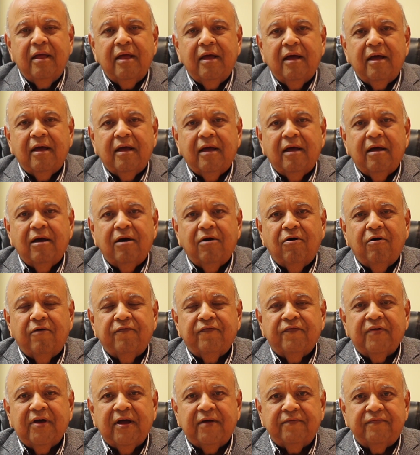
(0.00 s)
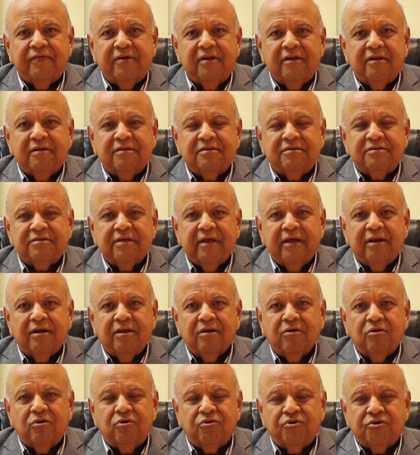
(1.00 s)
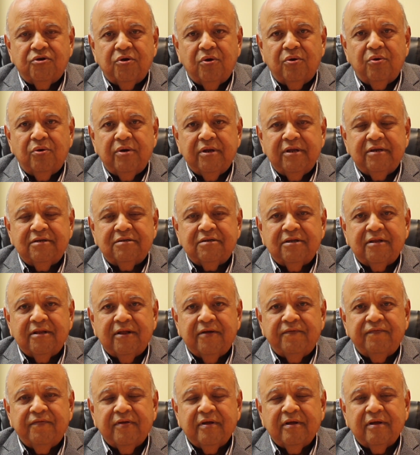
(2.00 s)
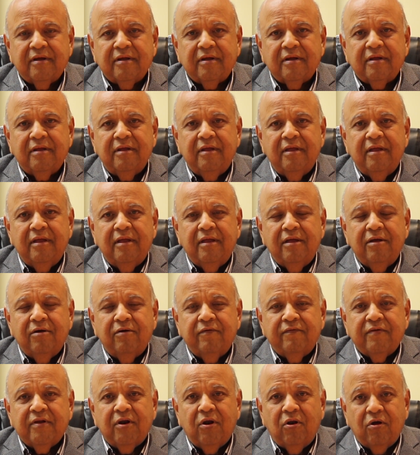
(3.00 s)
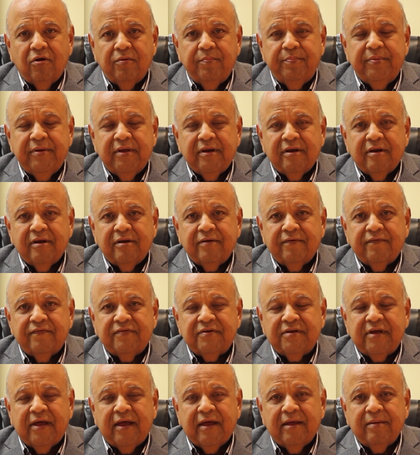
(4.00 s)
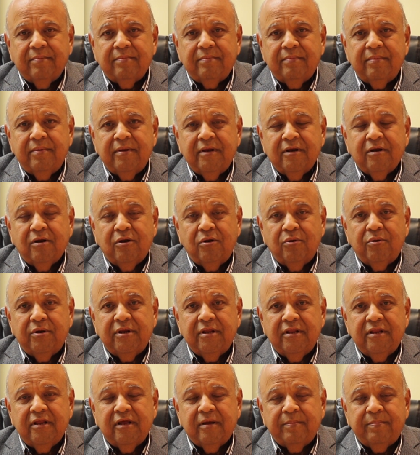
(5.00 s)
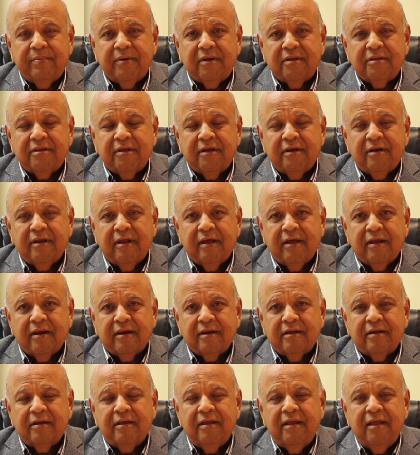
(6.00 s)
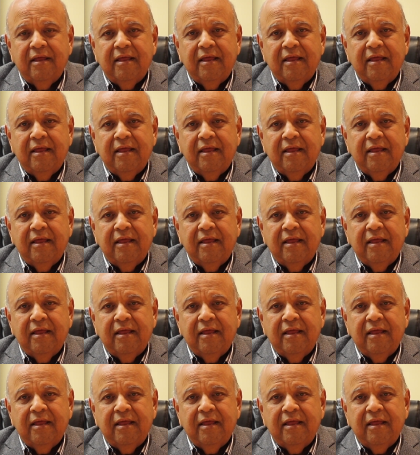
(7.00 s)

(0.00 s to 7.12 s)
of governance and control in South Africa over a long period of time, including the apartheid era,